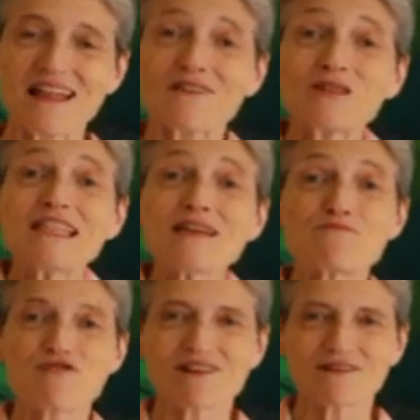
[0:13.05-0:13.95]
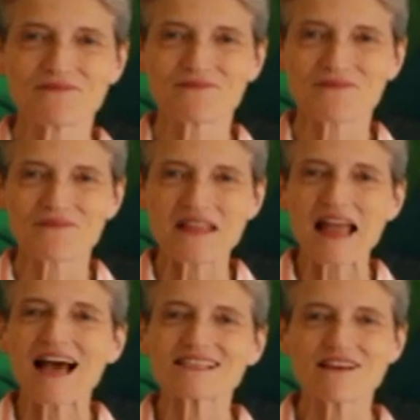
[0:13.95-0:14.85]
Now Libra
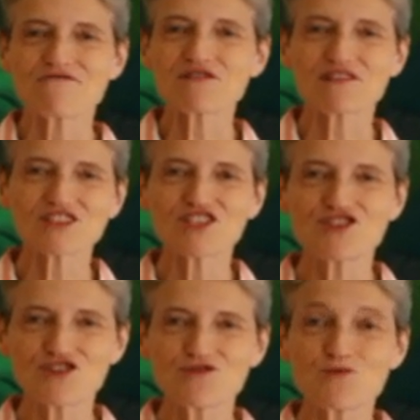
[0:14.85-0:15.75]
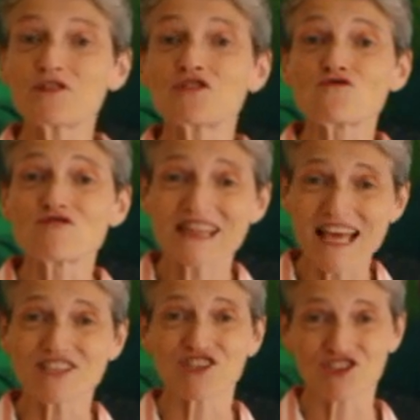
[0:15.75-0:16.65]
has everything to do with your
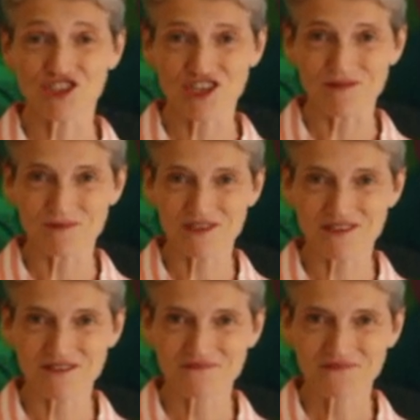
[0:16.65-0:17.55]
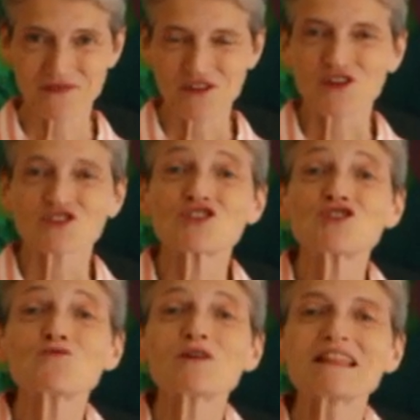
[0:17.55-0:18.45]
relationships, to
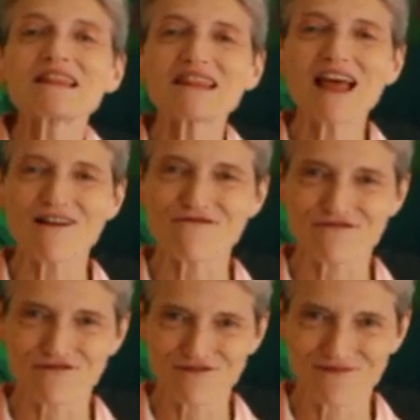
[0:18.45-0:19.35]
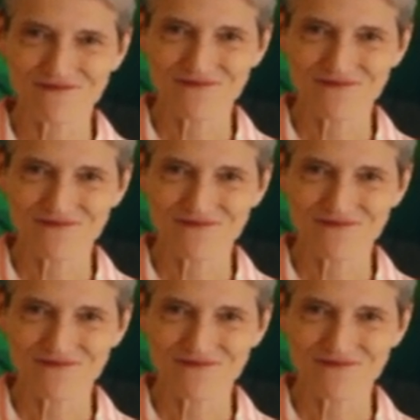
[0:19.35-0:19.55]
do with love,